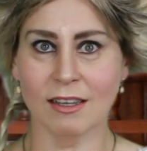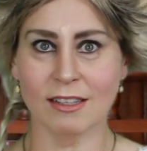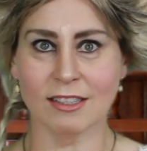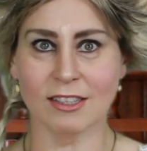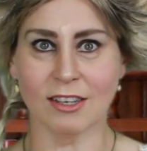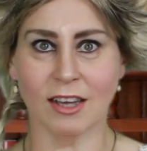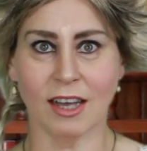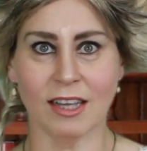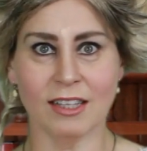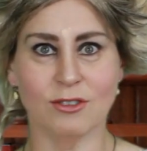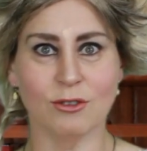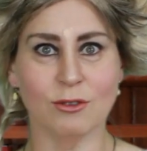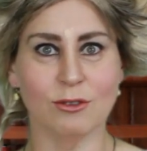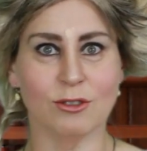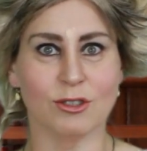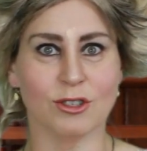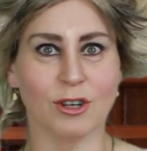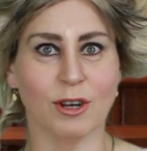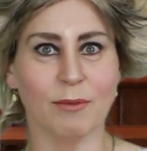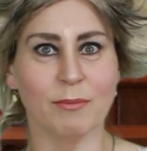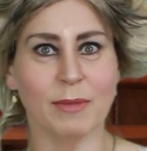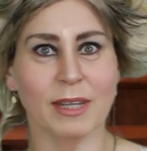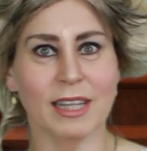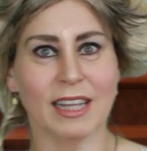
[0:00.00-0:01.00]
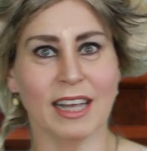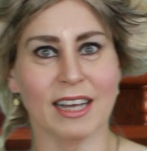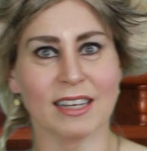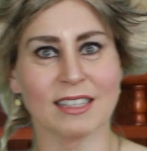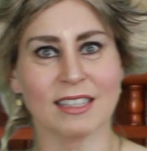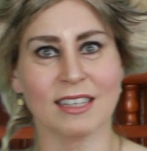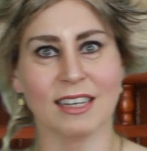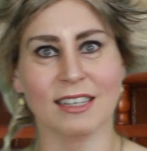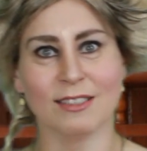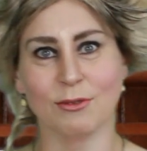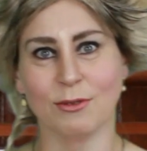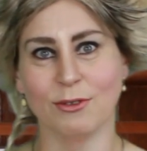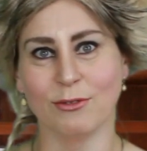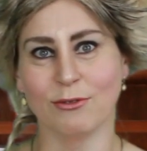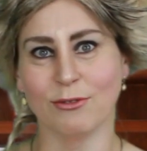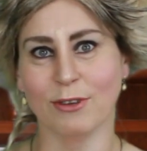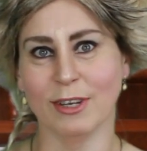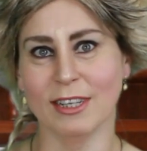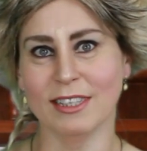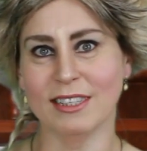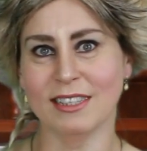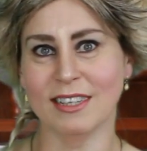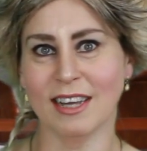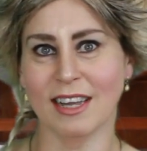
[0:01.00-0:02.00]
Try to German accent with
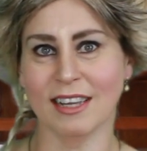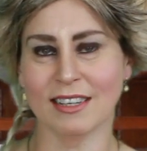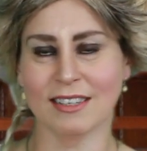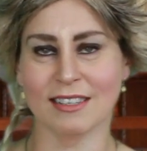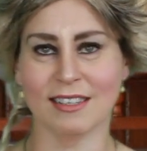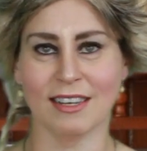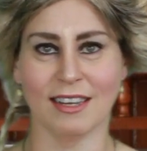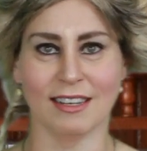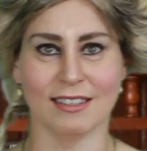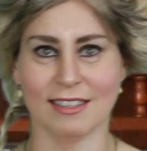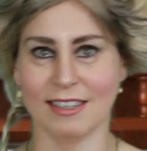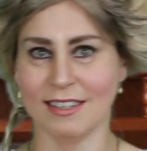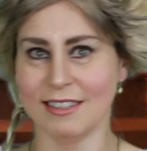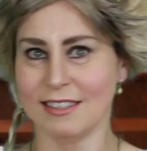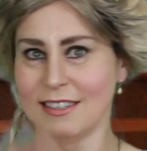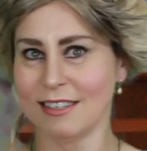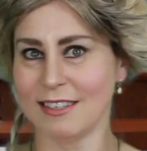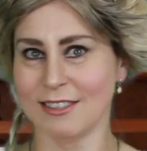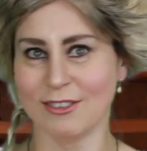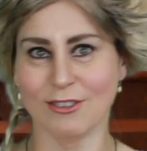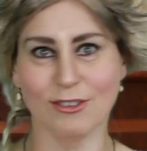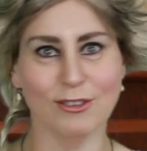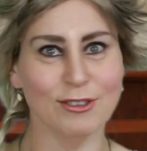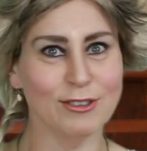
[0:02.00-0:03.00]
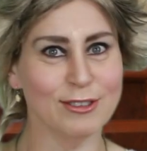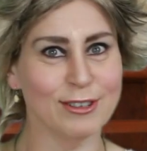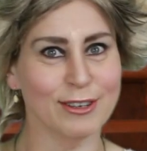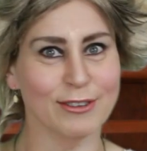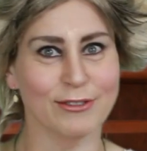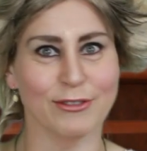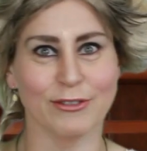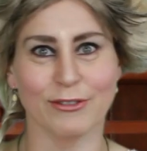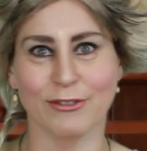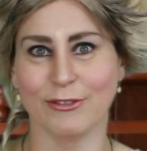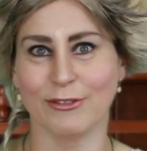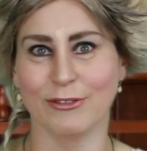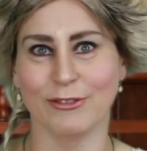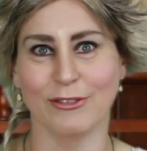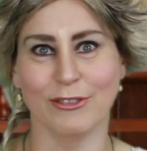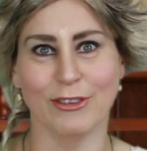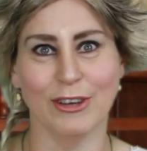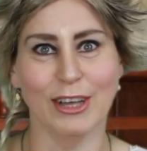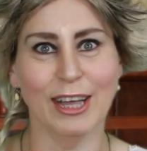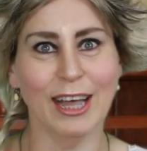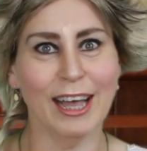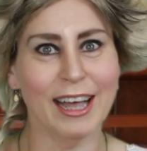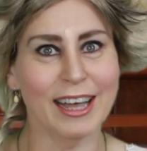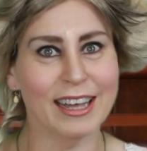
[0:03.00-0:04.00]
French accent. This is not a
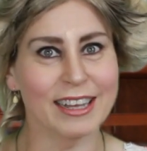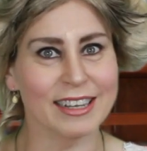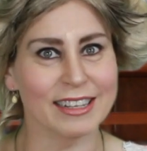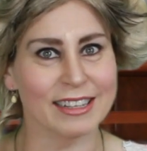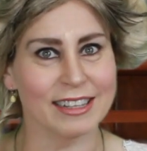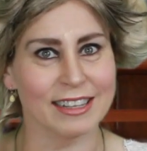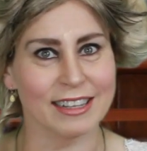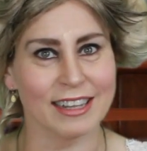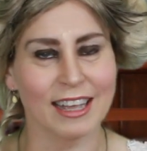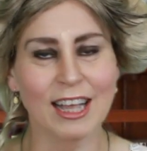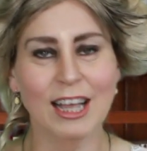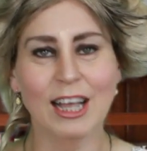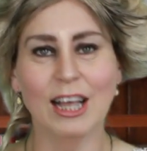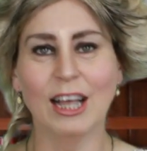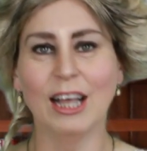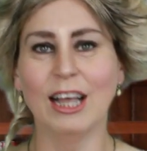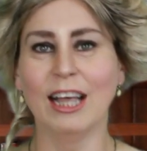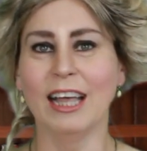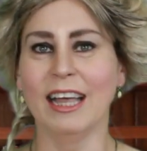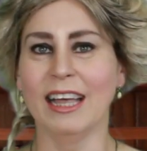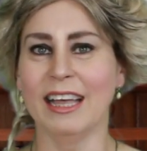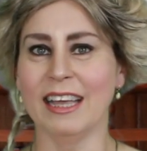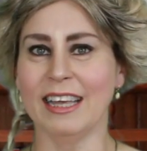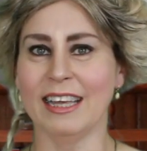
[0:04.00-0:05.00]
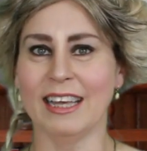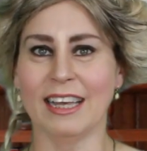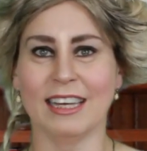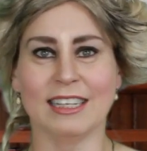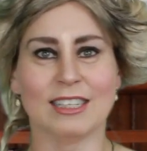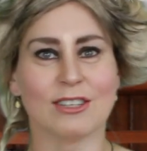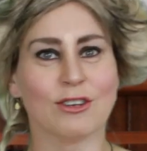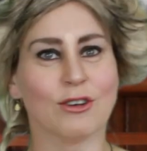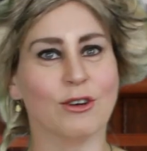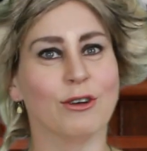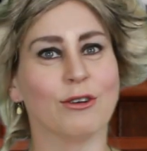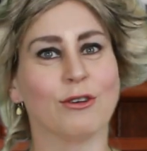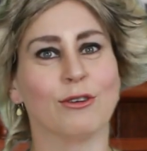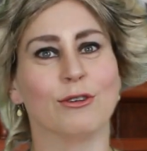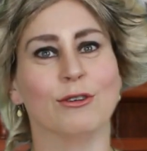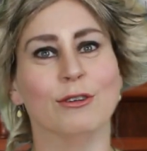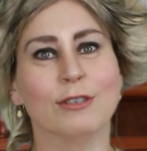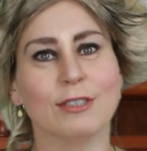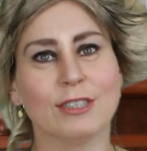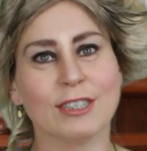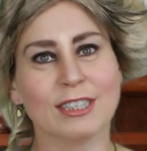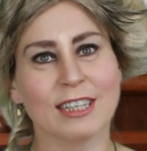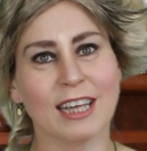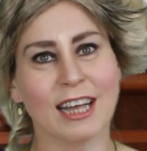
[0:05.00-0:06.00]
fun. He is called
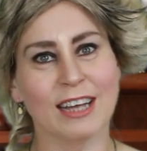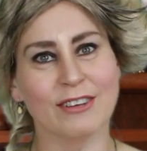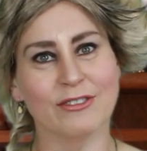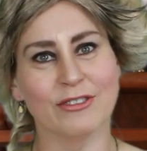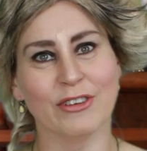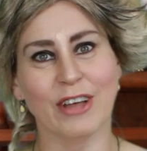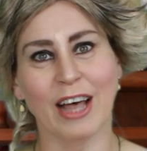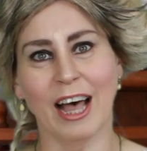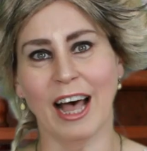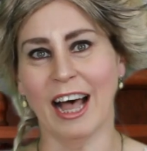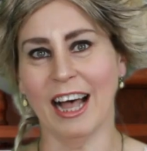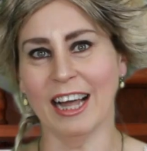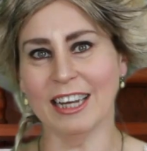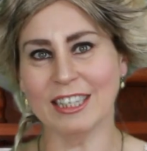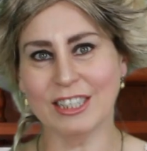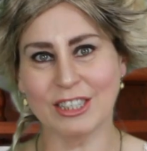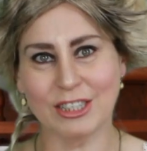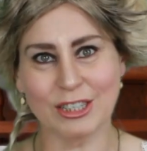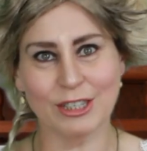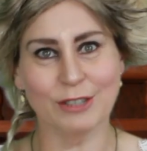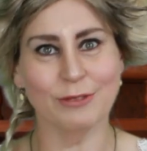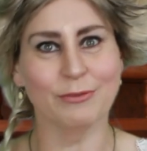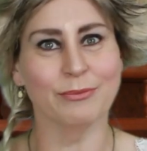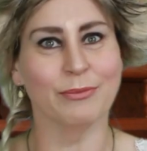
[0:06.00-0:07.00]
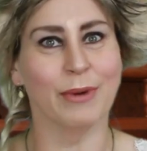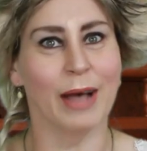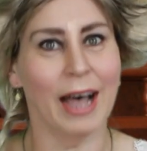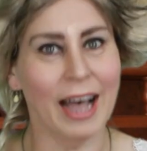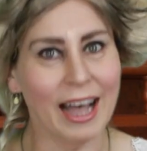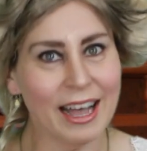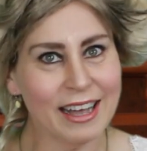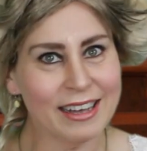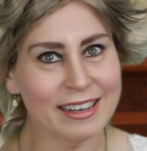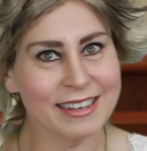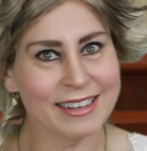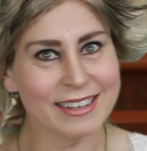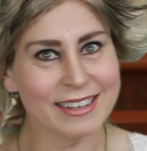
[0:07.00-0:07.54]
Gustav Aschenbach.